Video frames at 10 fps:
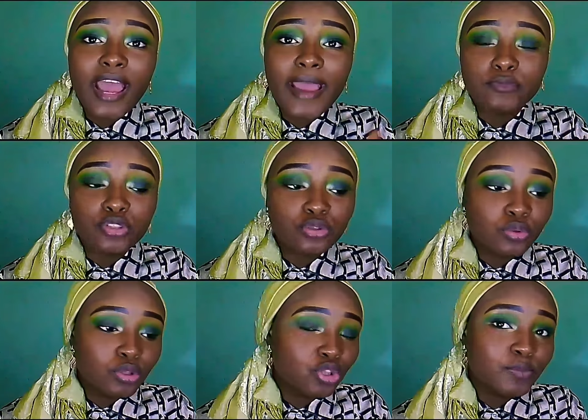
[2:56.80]
I'm going
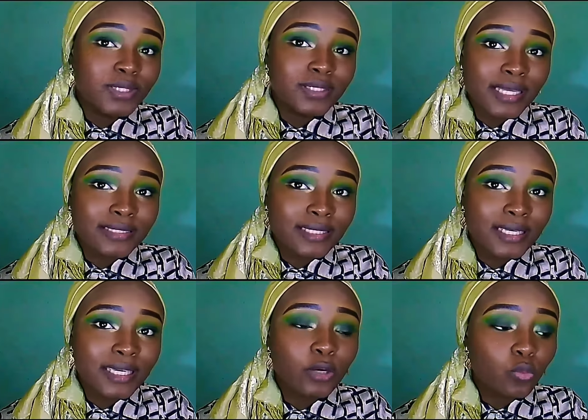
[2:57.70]
to be using this.
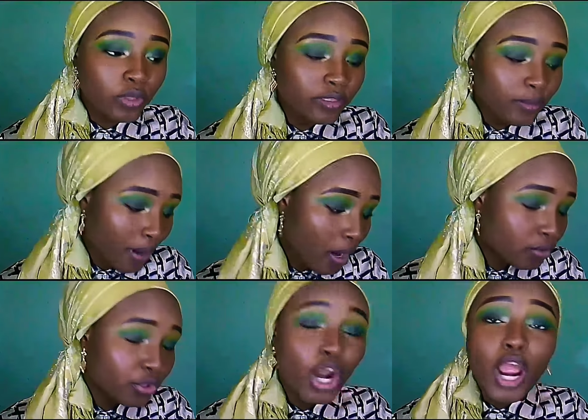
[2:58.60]

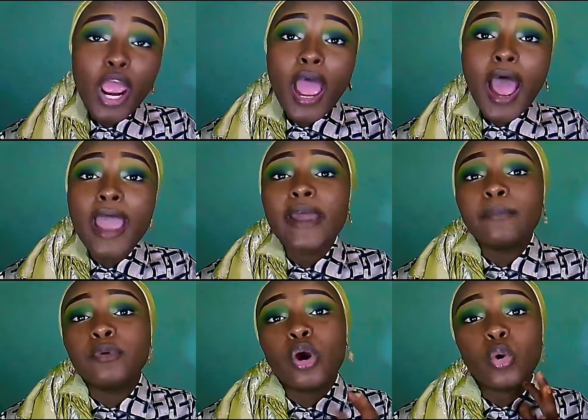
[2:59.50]
Which shade is lighter?
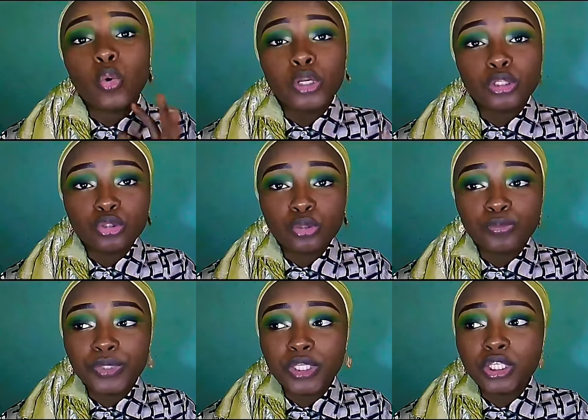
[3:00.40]
This shade. I'm going to